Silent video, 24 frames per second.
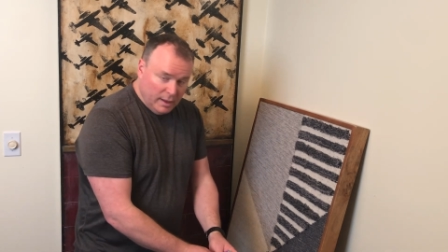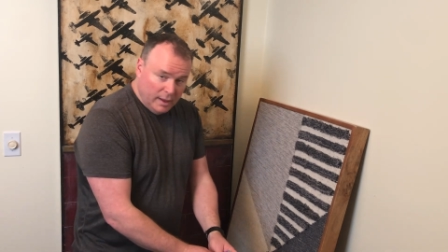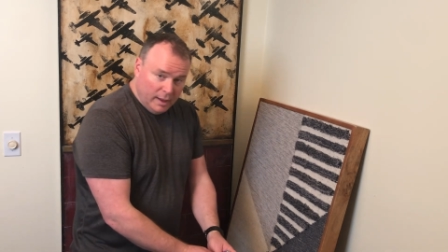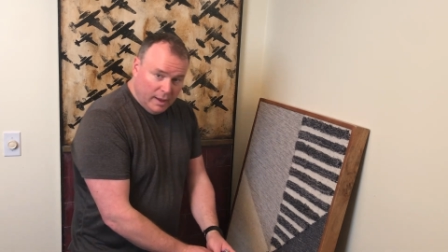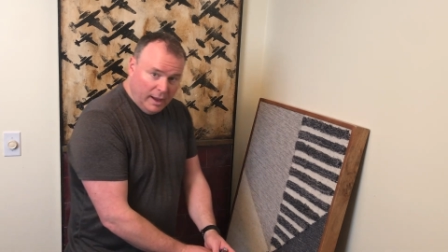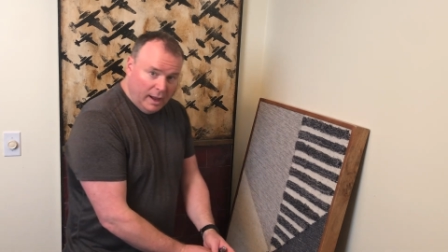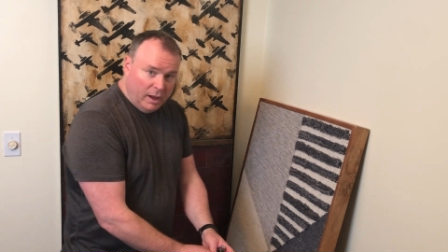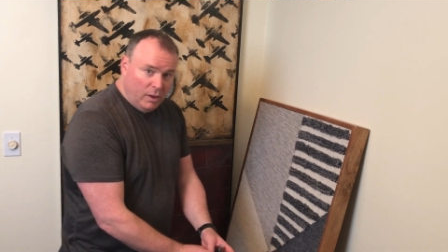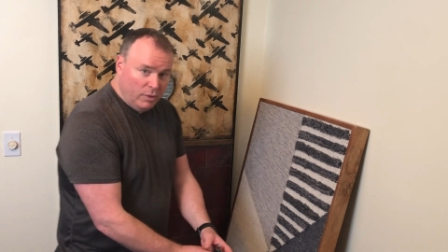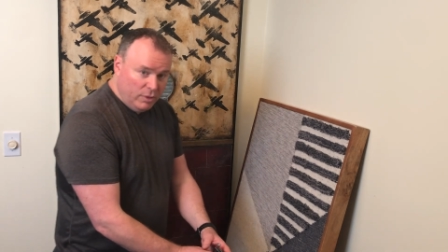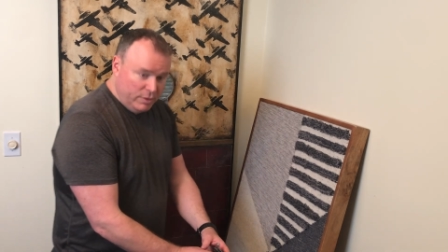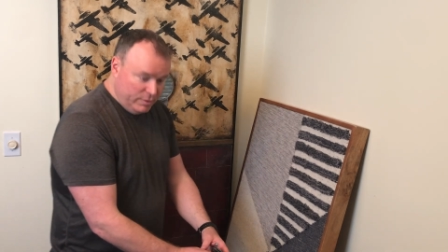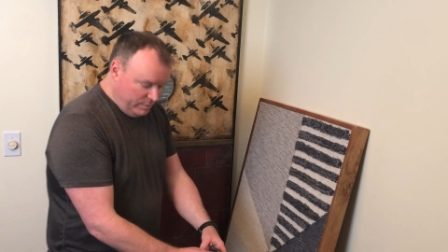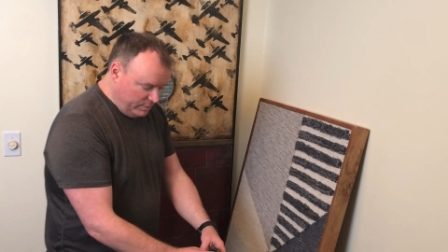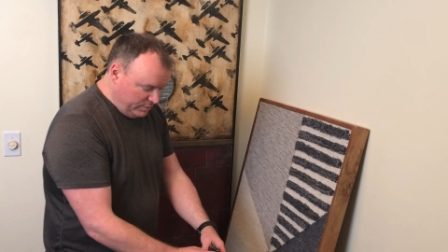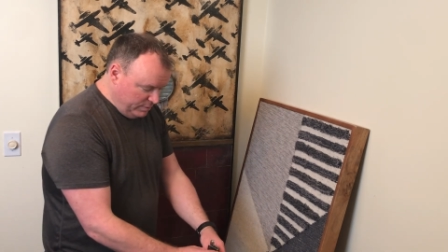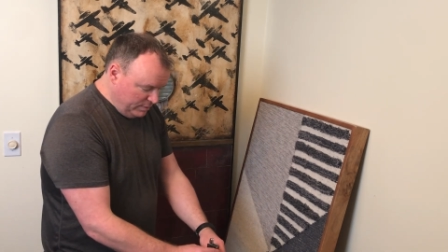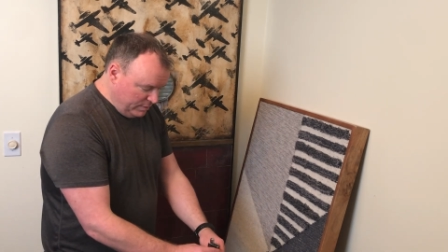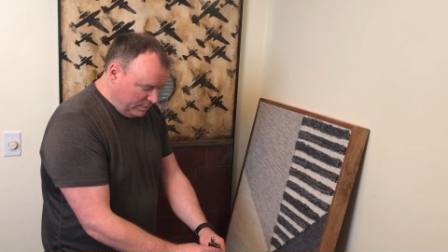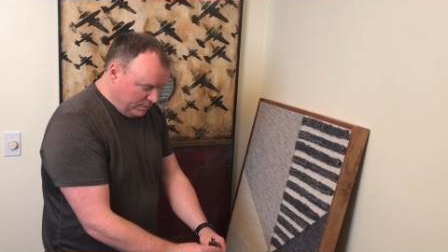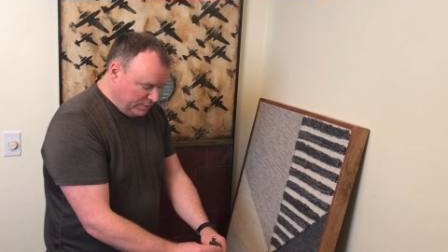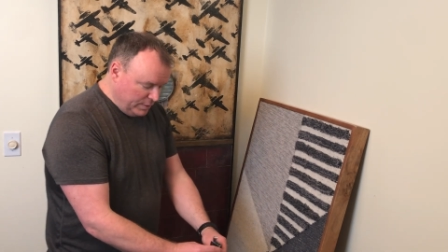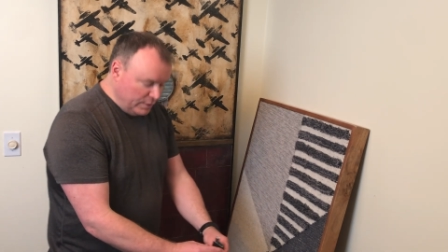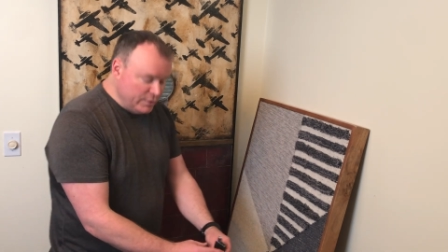how
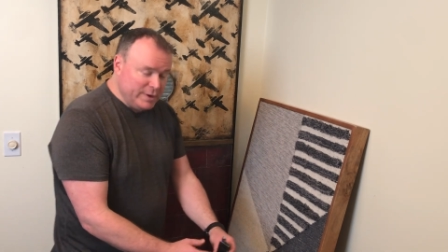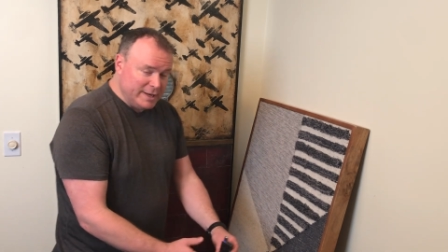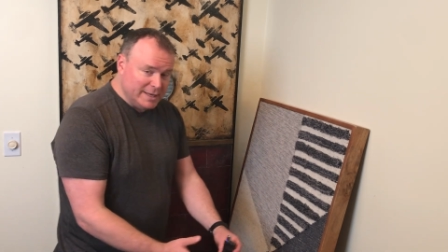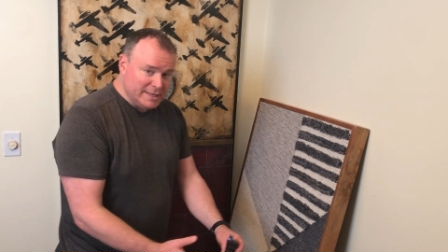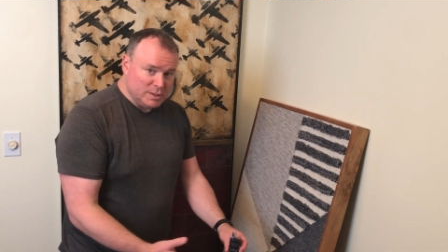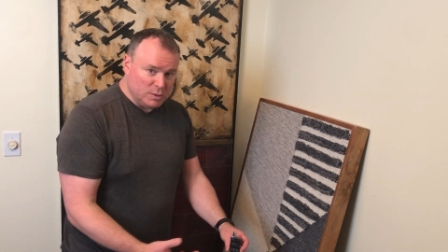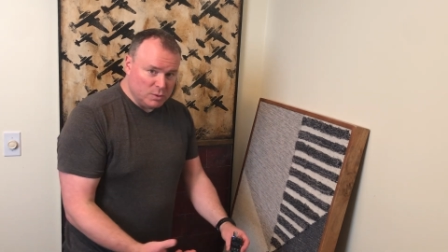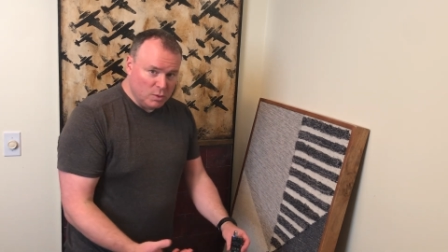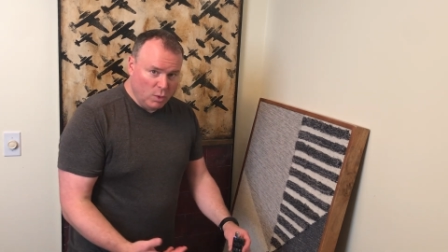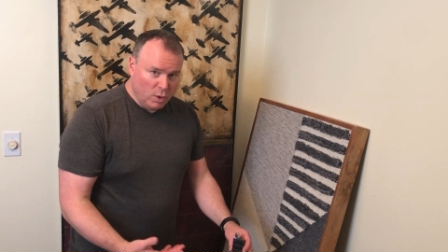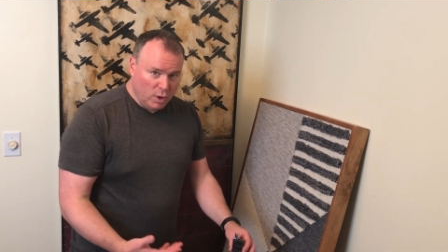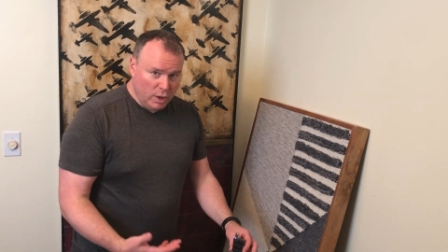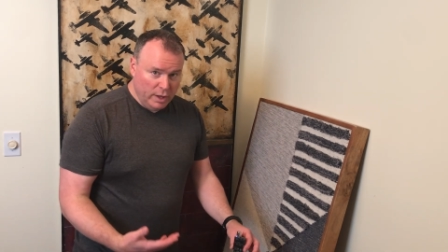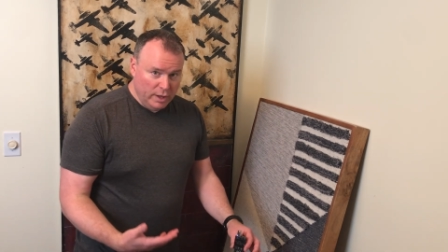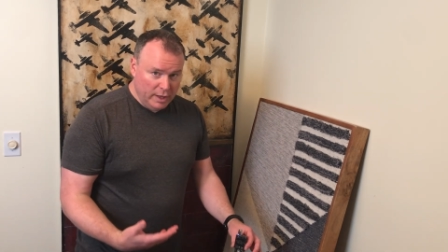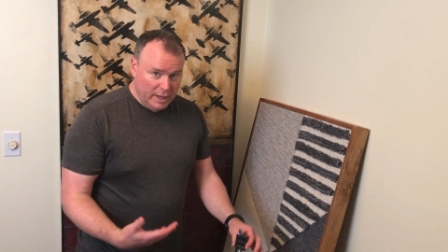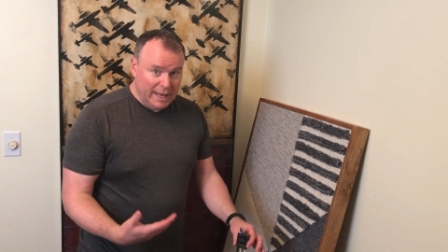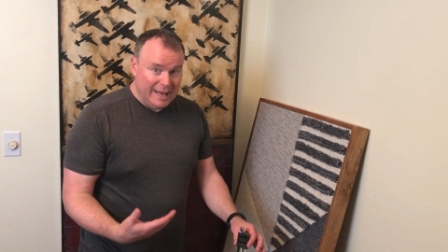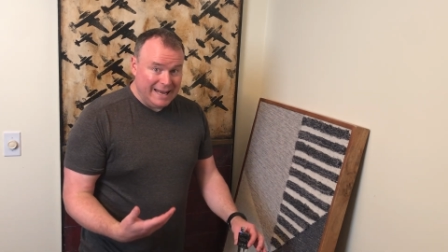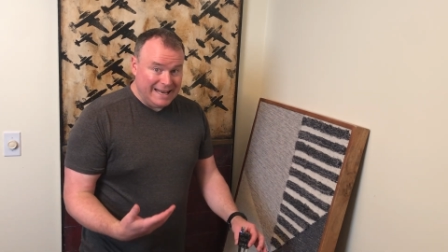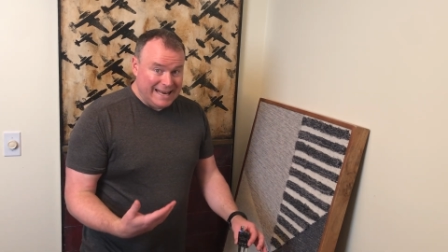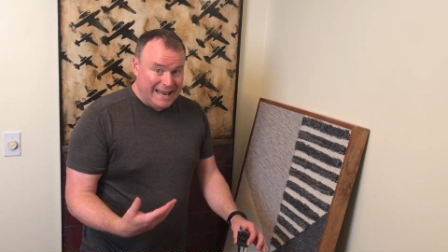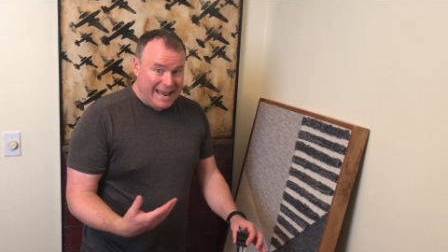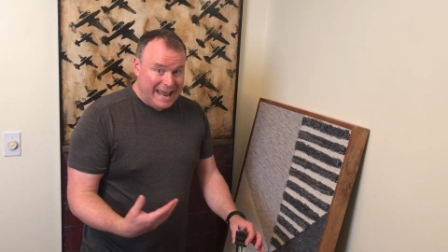there is
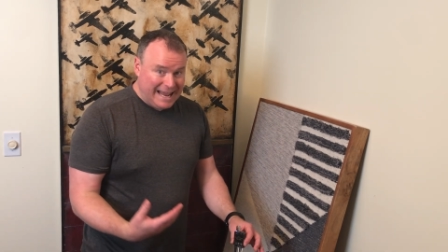an